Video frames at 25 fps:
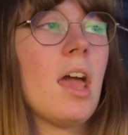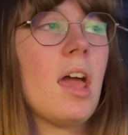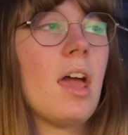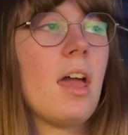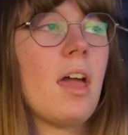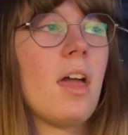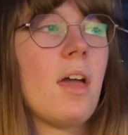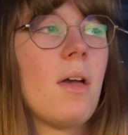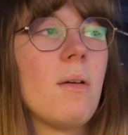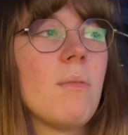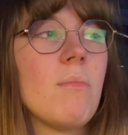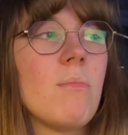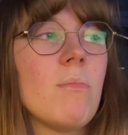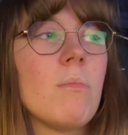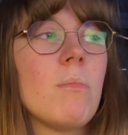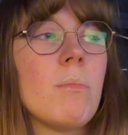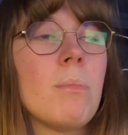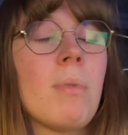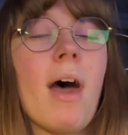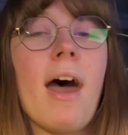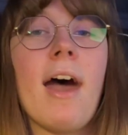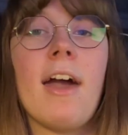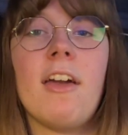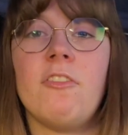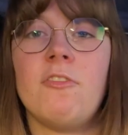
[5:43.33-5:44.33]

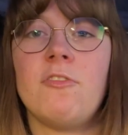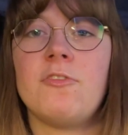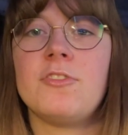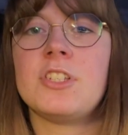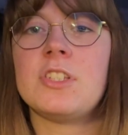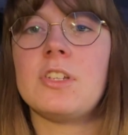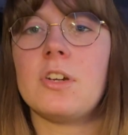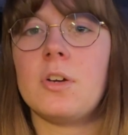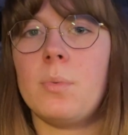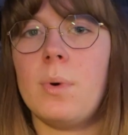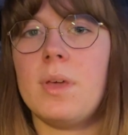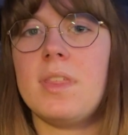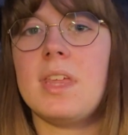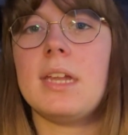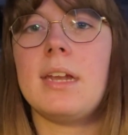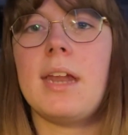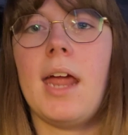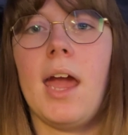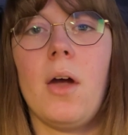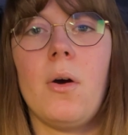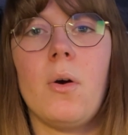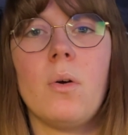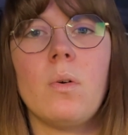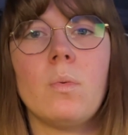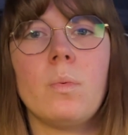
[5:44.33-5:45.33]
But I've stuck with it
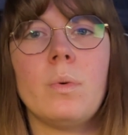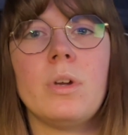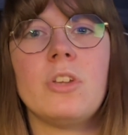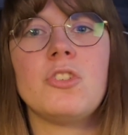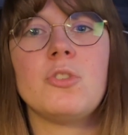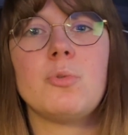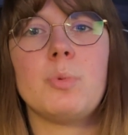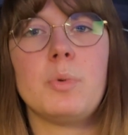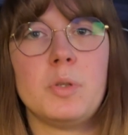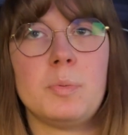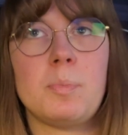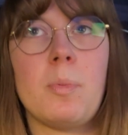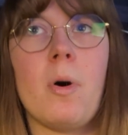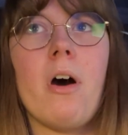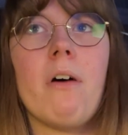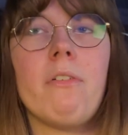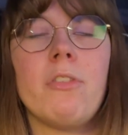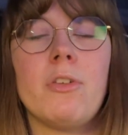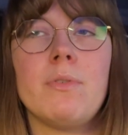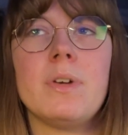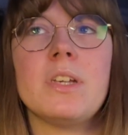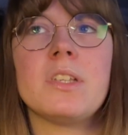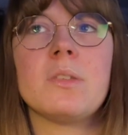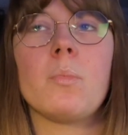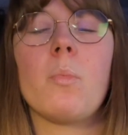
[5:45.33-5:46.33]
now, which was part of
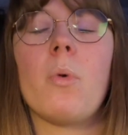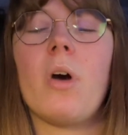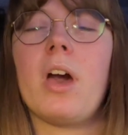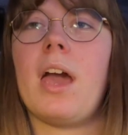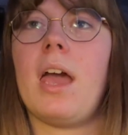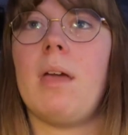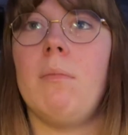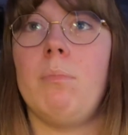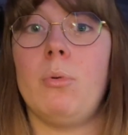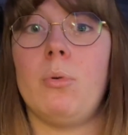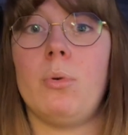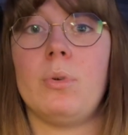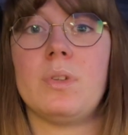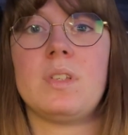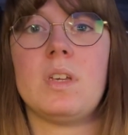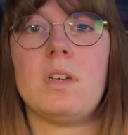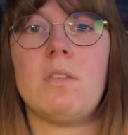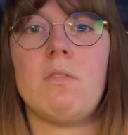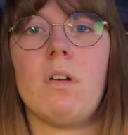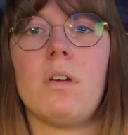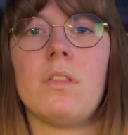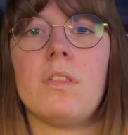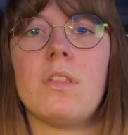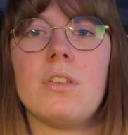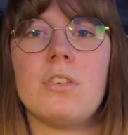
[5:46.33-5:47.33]
the reason why I bought it
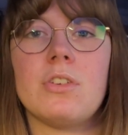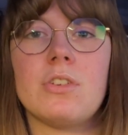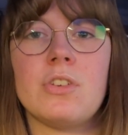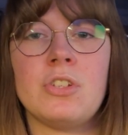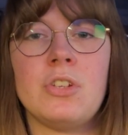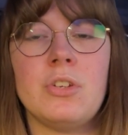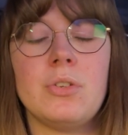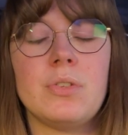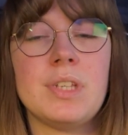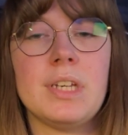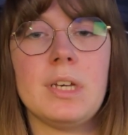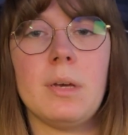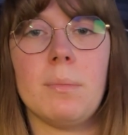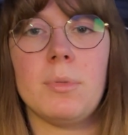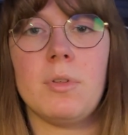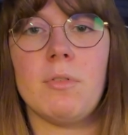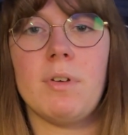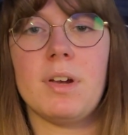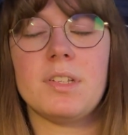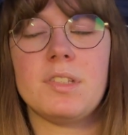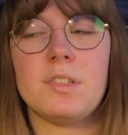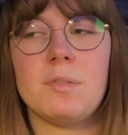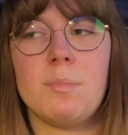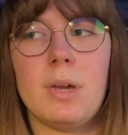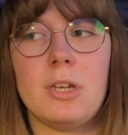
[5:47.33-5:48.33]
rather than just using up the
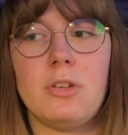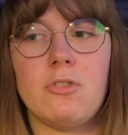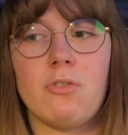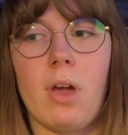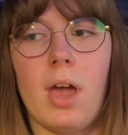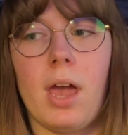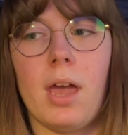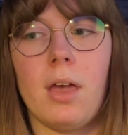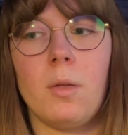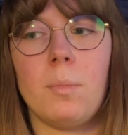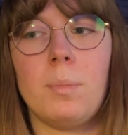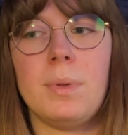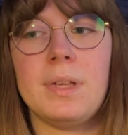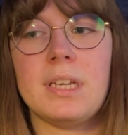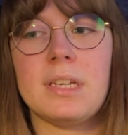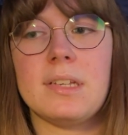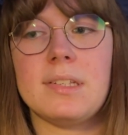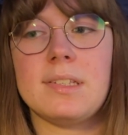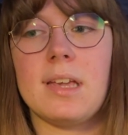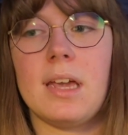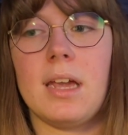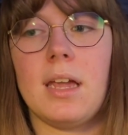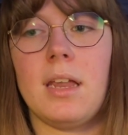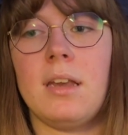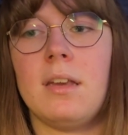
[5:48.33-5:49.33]
rest of my trial,
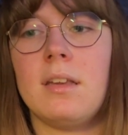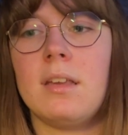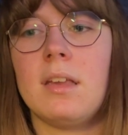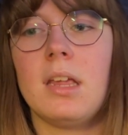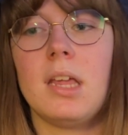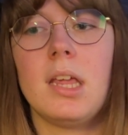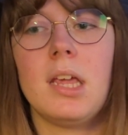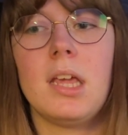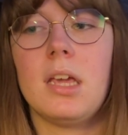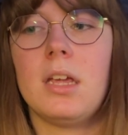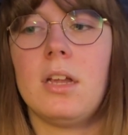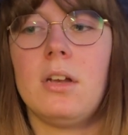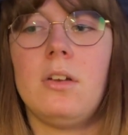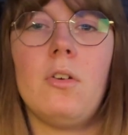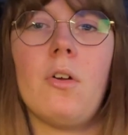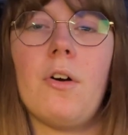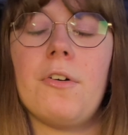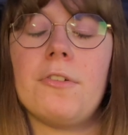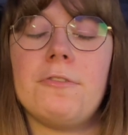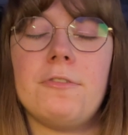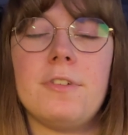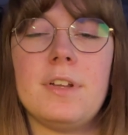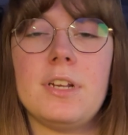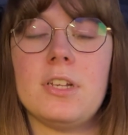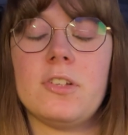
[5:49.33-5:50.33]
because I'd
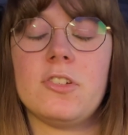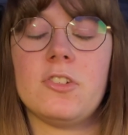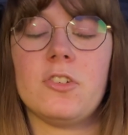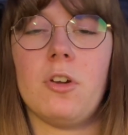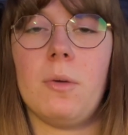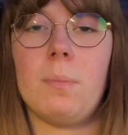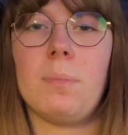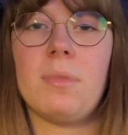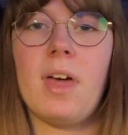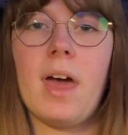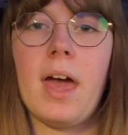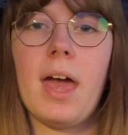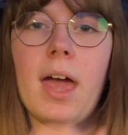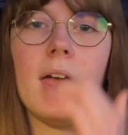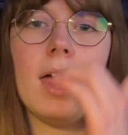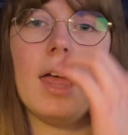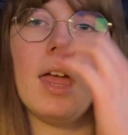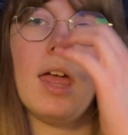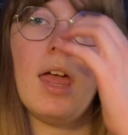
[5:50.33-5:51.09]
not finished up that.